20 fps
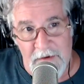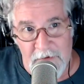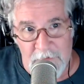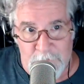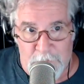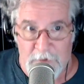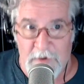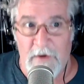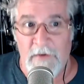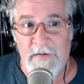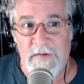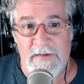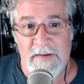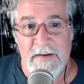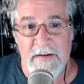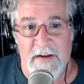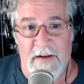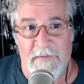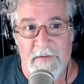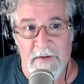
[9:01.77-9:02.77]
below sea
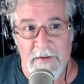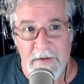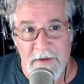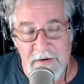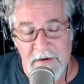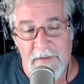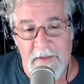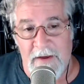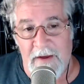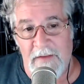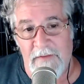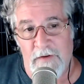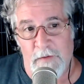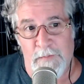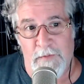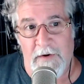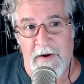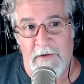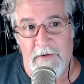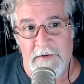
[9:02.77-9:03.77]
level, into the Anza
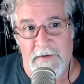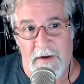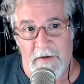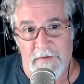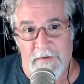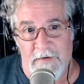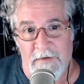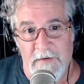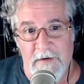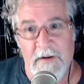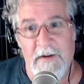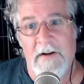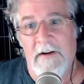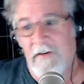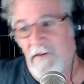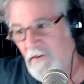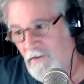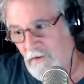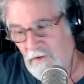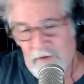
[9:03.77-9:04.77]
Borrego Desert,
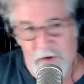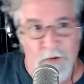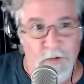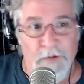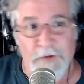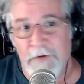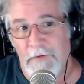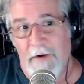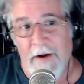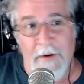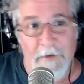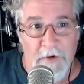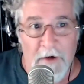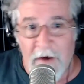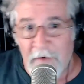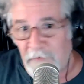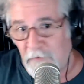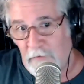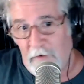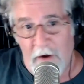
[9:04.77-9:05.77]
tooled around
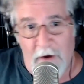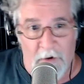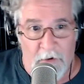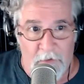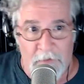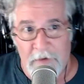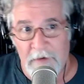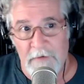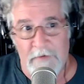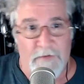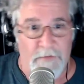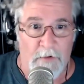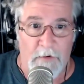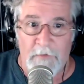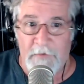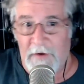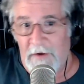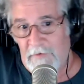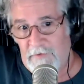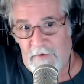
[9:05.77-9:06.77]
off-road,
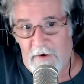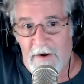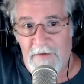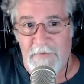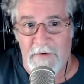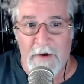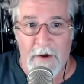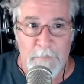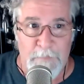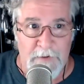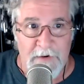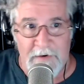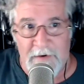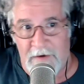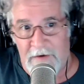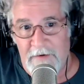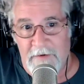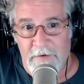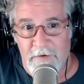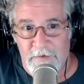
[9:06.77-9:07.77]
driving up in
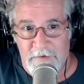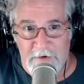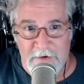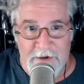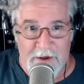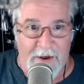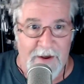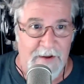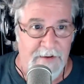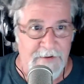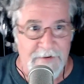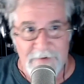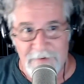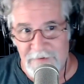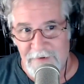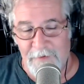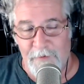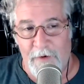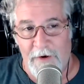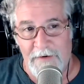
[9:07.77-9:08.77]
hills and canyons
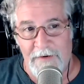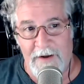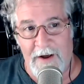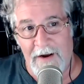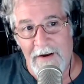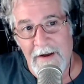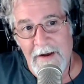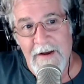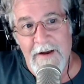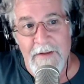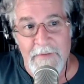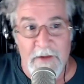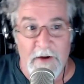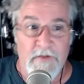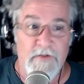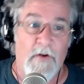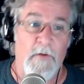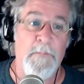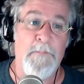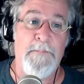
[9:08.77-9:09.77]
and whatnot, then
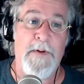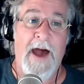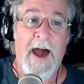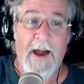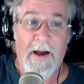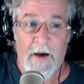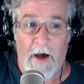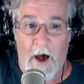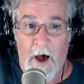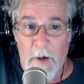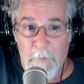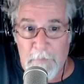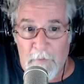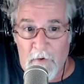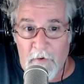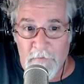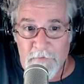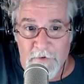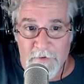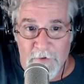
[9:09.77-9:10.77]
drove back up
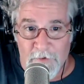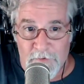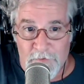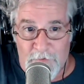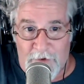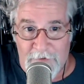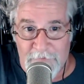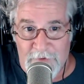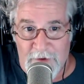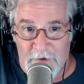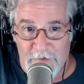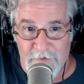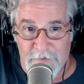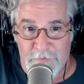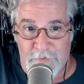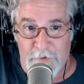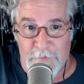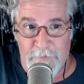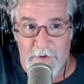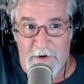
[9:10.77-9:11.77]
over those
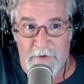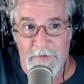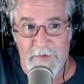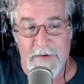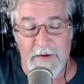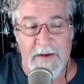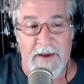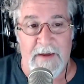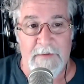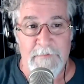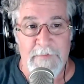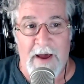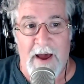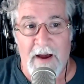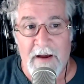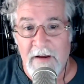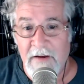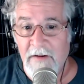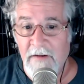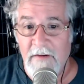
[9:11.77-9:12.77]
5,000-foot mountains and came
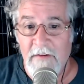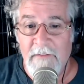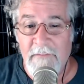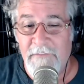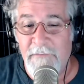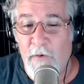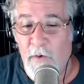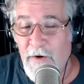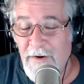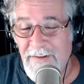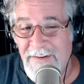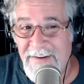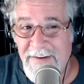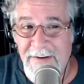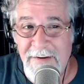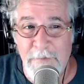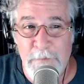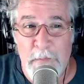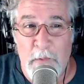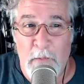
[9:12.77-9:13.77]
back
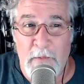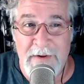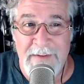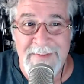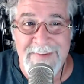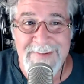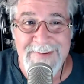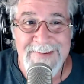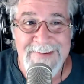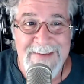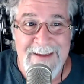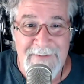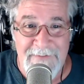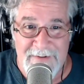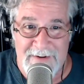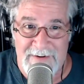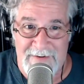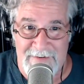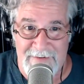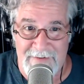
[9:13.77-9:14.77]
14.7.